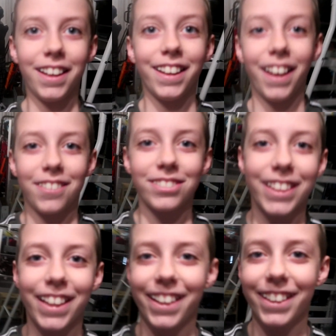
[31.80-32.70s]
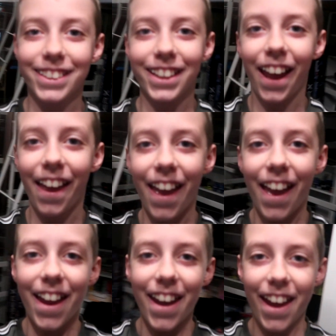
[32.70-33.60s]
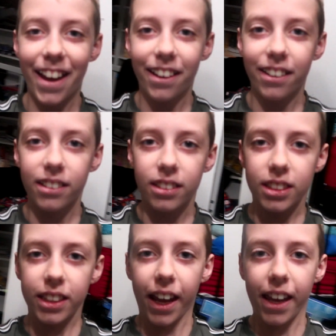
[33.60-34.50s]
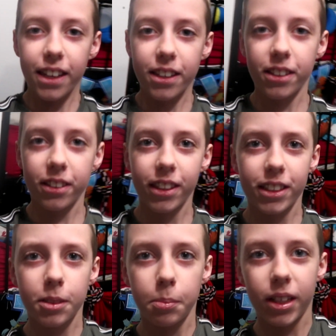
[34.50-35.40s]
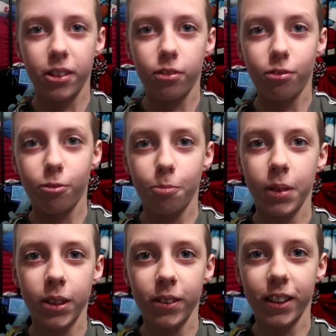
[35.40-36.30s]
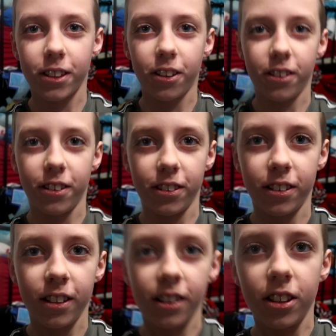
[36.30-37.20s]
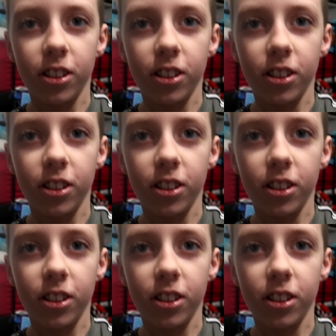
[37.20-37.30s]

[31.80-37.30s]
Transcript: Okay. I'm Zoe today. Now, today there's a bit of building going on.